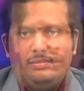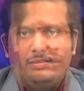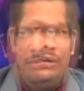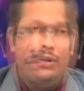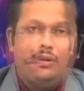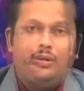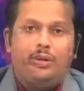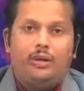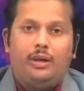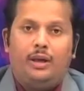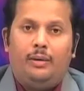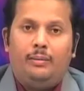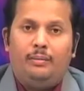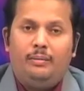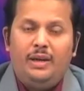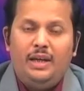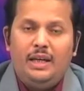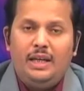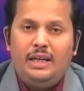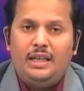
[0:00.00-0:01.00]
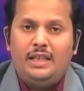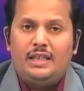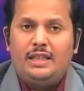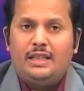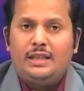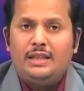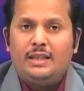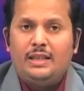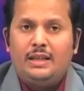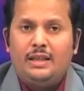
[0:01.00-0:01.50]
So, uh, meaning
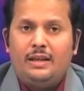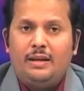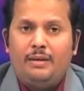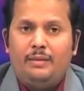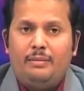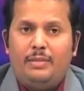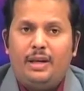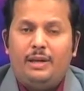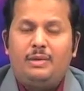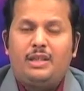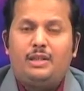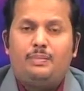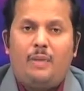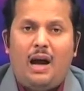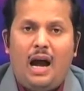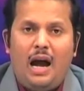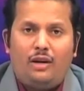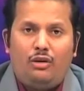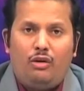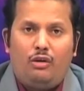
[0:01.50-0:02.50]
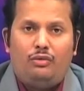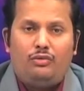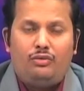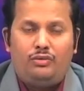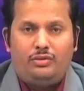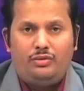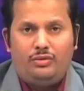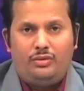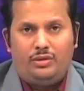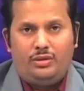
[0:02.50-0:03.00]
is very much part of
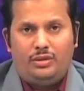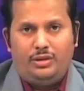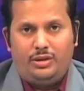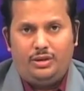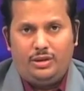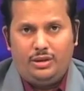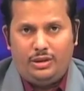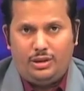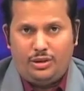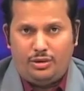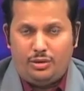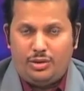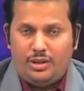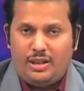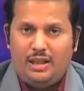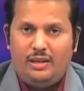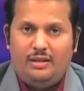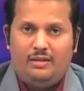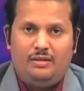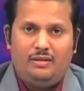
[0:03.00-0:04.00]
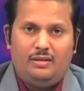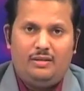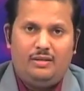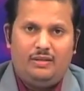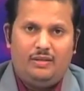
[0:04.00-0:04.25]
the social